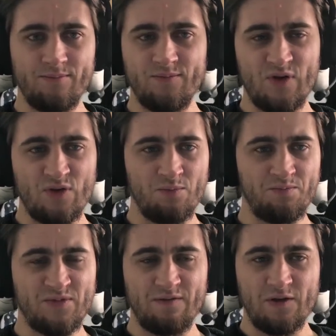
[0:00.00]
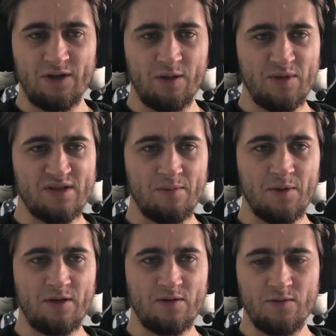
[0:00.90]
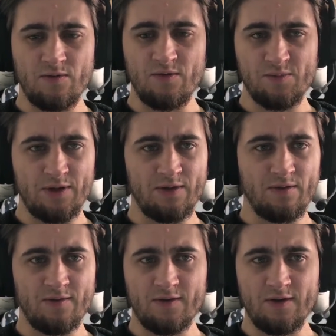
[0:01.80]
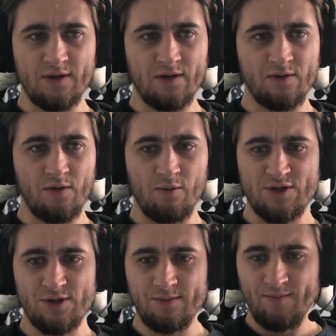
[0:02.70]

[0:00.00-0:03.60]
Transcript: there's definitely going to be somebody to respond to your question.